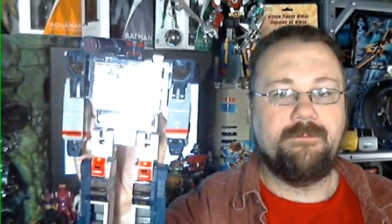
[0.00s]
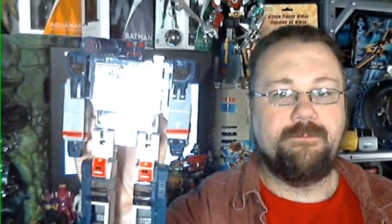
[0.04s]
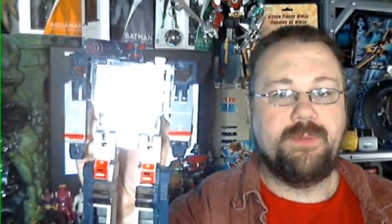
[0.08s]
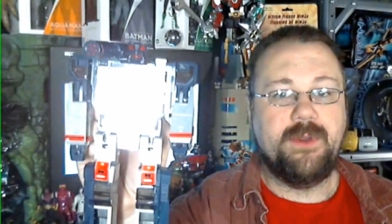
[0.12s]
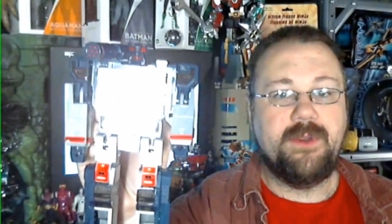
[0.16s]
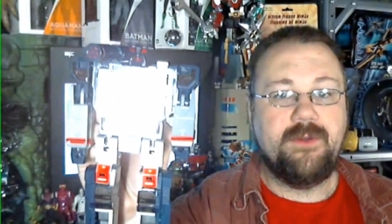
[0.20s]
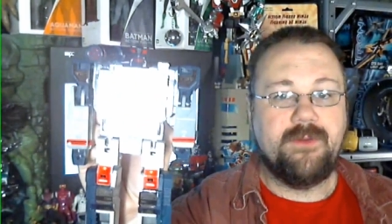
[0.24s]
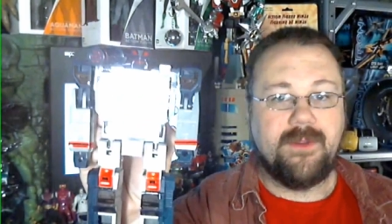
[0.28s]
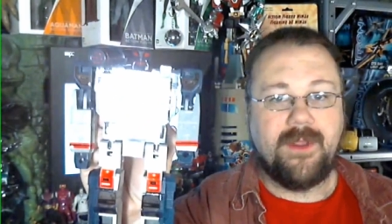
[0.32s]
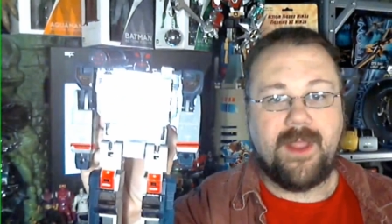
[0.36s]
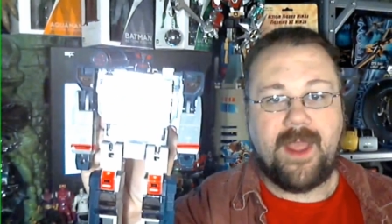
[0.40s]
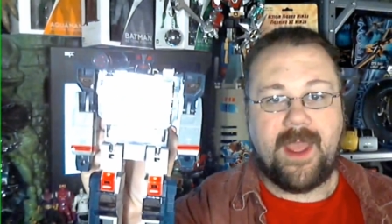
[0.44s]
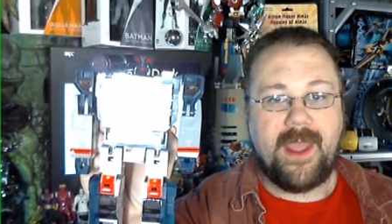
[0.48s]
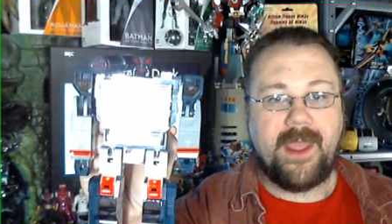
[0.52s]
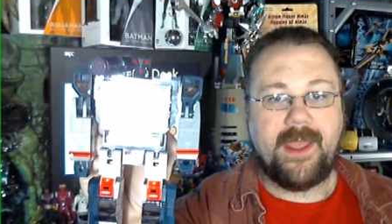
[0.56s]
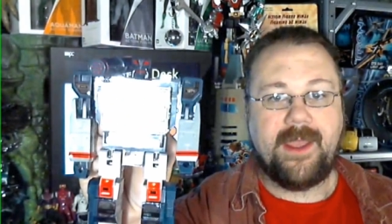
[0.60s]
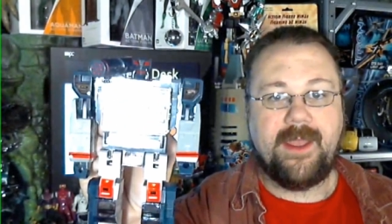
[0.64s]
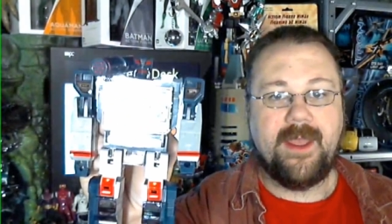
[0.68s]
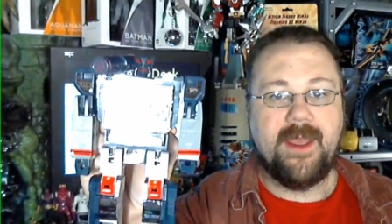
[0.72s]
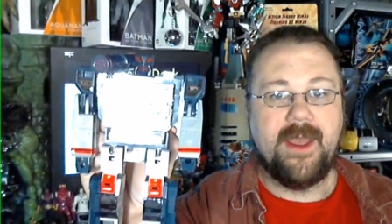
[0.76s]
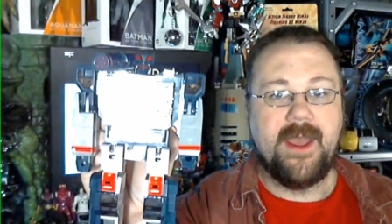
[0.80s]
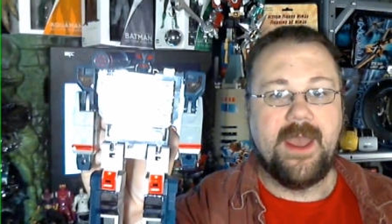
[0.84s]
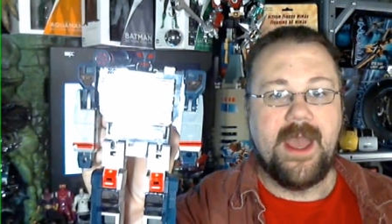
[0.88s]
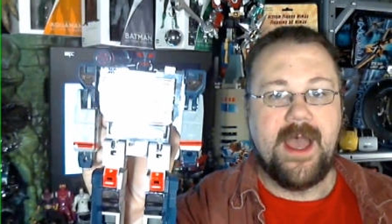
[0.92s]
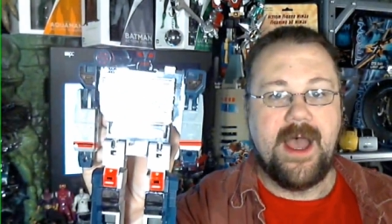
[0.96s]

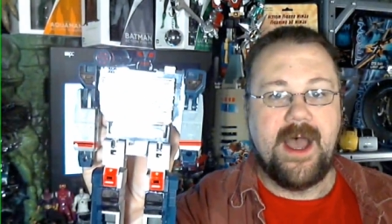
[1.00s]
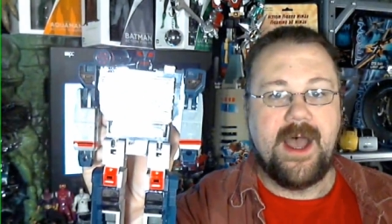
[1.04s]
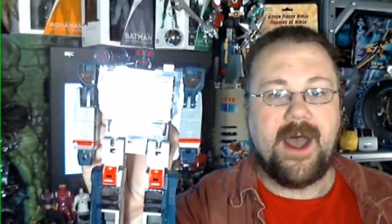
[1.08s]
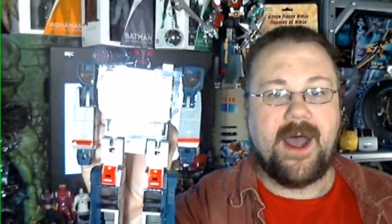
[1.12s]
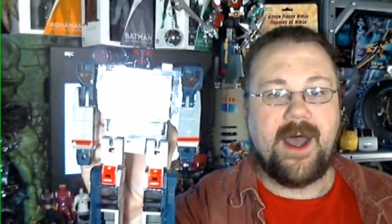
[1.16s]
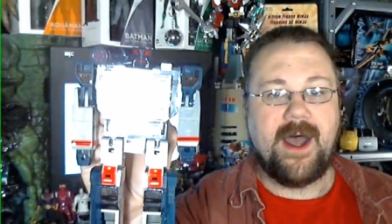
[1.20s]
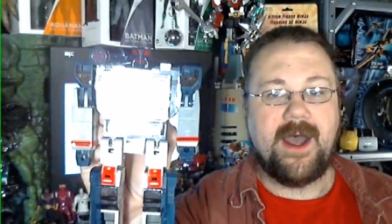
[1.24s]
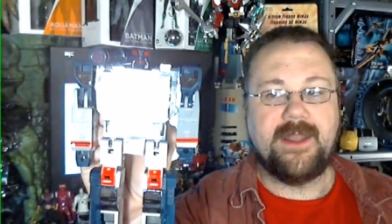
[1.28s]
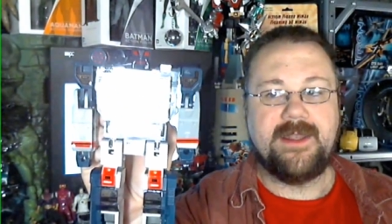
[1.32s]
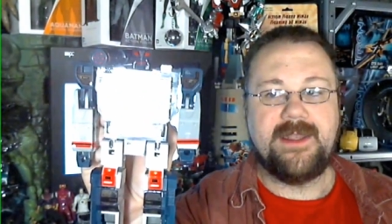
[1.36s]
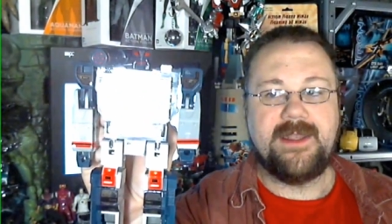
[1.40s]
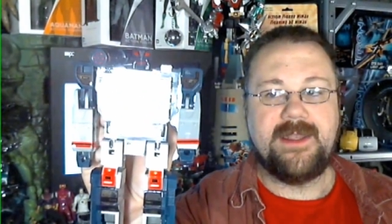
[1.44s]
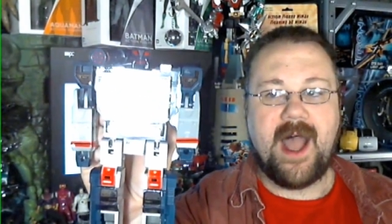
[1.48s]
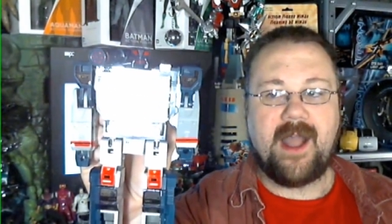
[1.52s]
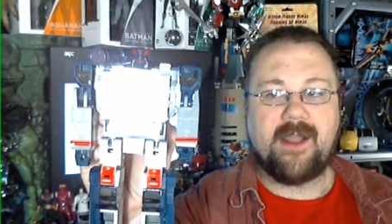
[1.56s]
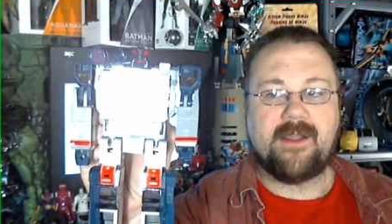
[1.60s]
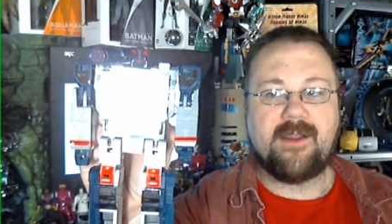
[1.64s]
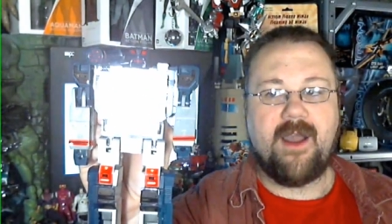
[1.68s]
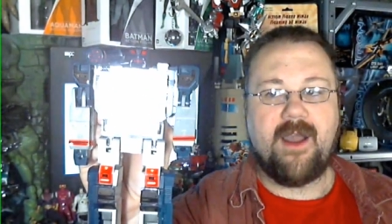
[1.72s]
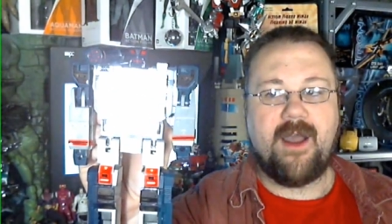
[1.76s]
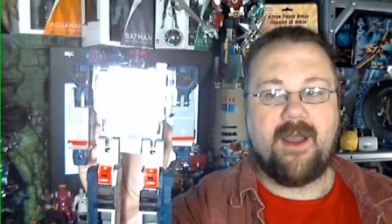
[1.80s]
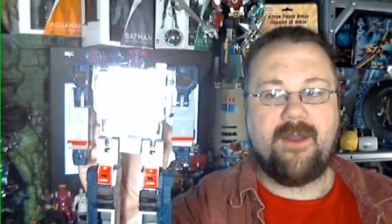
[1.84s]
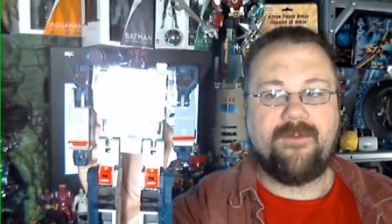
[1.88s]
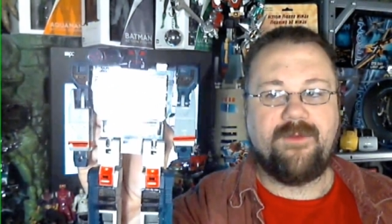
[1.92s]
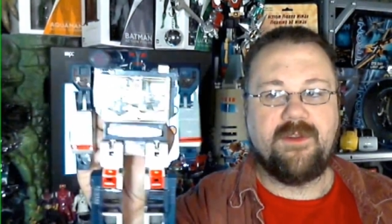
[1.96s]
bootleg uh,
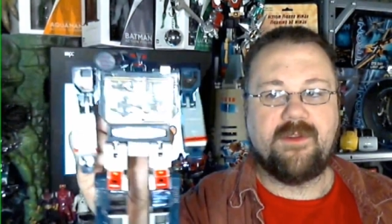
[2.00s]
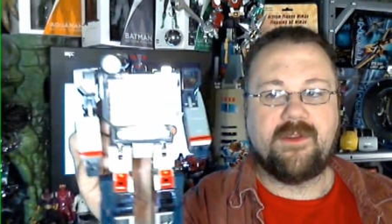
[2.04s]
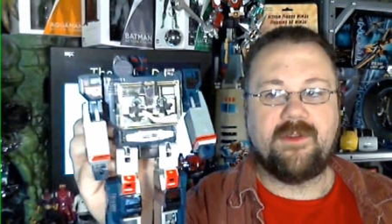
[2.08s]
knockoff.